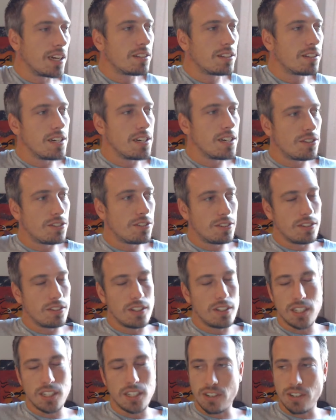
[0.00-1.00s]
I try
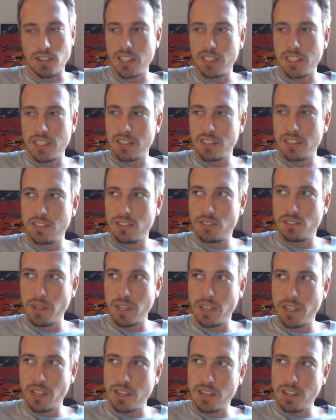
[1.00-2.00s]
to
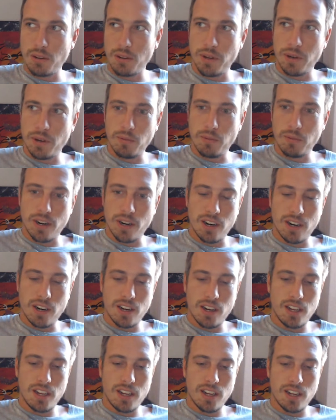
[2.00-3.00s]
tweak it a little bit,
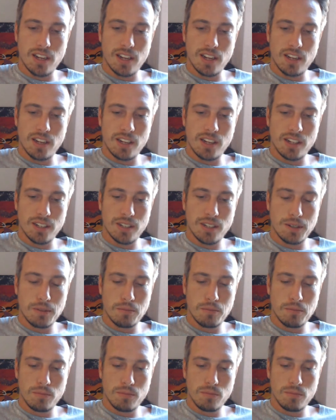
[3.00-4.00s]
where I
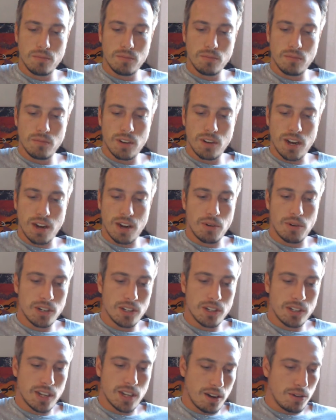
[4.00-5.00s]

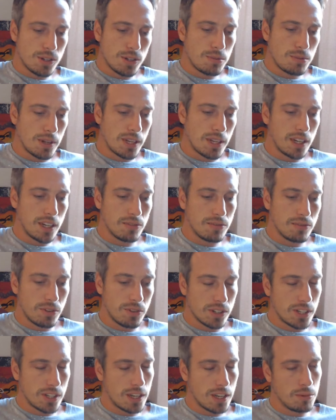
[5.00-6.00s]
always played like
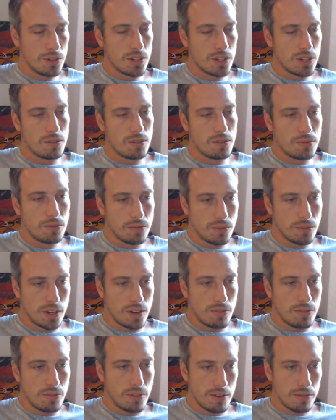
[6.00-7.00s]
4 tables of
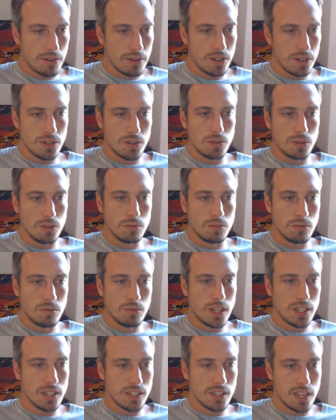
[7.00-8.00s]
500 Zoom
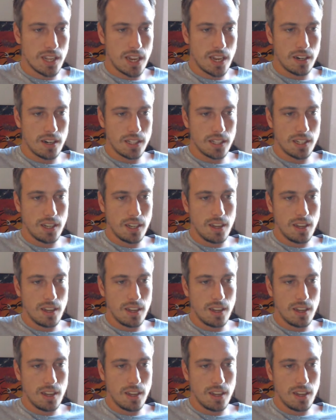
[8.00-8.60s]
as a standard,